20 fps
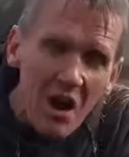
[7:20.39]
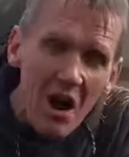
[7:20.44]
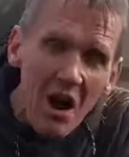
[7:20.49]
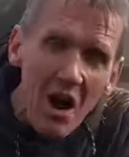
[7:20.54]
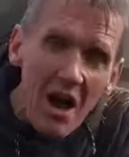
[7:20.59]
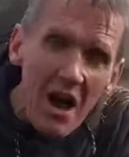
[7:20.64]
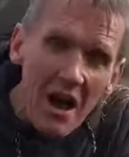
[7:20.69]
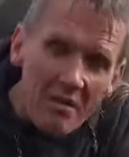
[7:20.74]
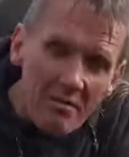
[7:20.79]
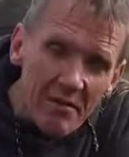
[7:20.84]

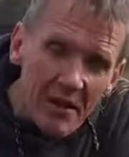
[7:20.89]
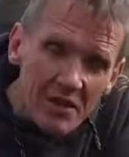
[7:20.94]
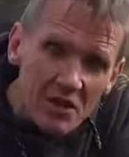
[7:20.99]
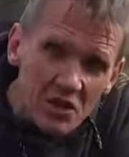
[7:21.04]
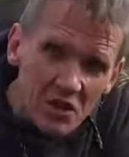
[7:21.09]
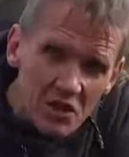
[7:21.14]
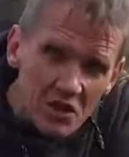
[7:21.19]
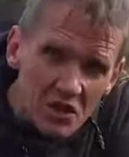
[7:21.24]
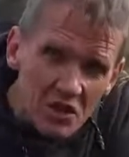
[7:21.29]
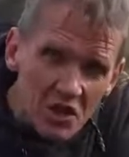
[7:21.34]
I have
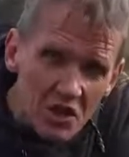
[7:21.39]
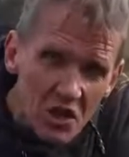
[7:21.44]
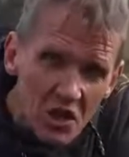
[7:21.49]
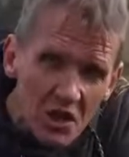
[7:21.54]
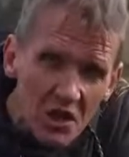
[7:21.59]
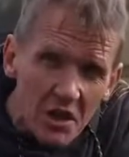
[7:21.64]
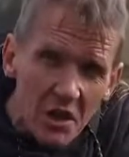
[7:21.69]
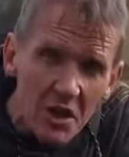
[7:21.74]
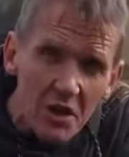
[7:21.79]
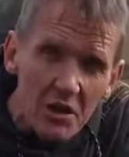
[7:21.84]
actually
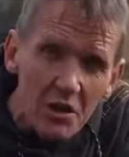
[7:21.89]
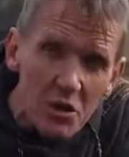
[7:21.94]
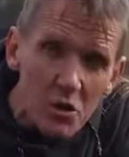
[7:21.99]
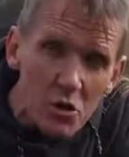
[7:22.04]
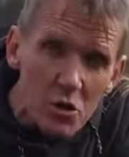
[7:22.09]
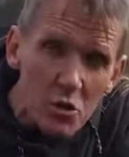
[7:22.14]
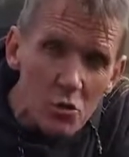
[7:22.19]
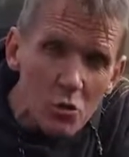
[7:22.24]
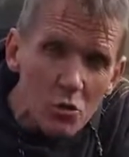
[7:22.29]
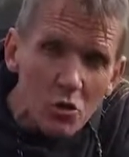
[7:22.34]
seen it
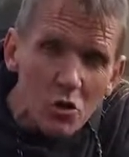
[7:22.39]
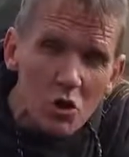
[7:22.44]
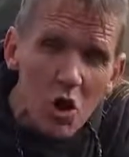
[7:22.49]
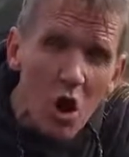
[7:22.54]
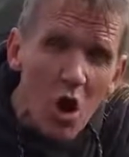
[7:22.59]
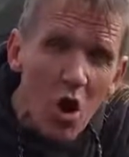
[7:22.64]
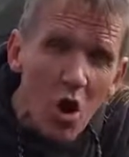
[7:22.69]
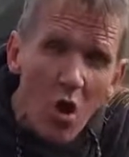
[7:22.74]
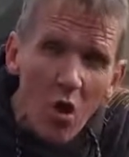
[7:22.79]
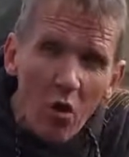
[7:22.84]
used
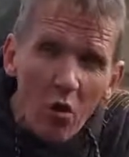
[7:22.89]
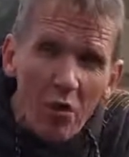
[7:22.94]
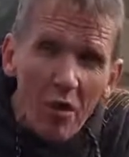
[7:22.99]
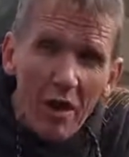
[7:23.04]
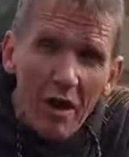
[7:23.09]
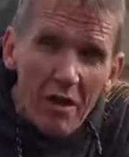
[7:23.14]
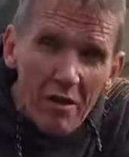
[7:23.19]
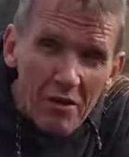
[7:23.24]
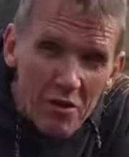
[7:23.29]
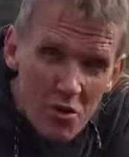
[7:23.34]
on
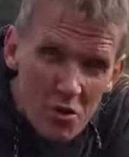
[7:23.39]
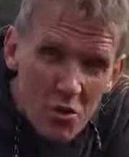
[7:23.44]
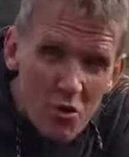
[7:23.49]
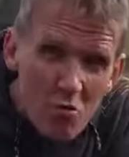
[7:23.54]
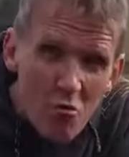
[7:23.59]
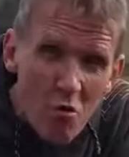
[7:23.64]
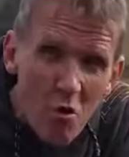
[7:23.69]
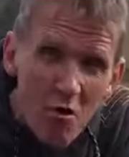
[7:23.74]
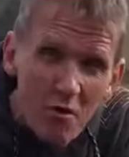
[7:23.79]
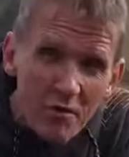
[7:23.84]
a new
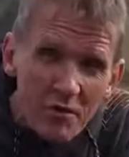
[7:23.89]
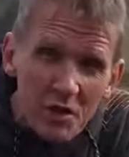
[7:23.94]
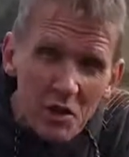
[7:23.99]
roof.